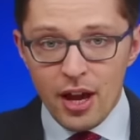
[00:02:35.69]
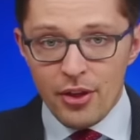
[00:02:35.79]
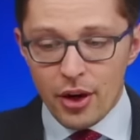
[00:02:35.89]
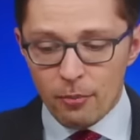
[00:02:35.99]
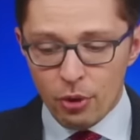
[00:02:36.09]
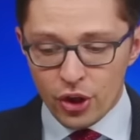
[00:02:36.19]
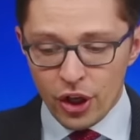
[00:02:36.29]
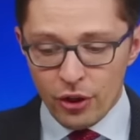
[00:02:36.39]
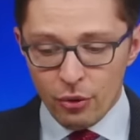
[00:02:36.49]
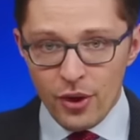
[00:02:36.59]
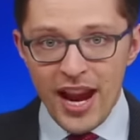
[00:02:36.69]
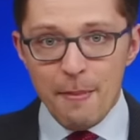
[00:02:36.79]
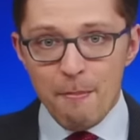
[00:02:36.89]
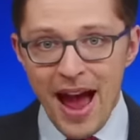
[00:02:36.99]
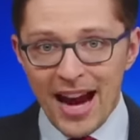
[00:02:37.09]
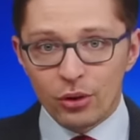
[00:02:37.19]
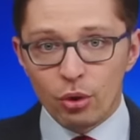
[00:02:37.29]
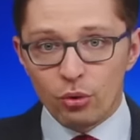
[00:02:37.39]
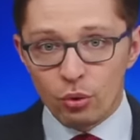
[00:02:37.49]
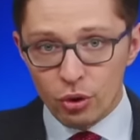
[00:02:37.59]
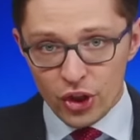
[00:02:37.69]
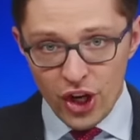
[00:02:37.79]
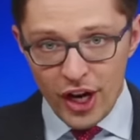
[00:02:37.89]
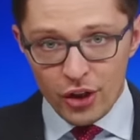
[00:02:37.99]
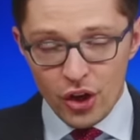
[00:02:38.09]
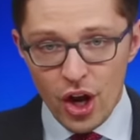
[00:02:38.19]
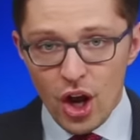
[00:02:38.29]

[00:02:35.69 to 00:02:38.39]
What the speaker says: they are pushing through a backdoor rules change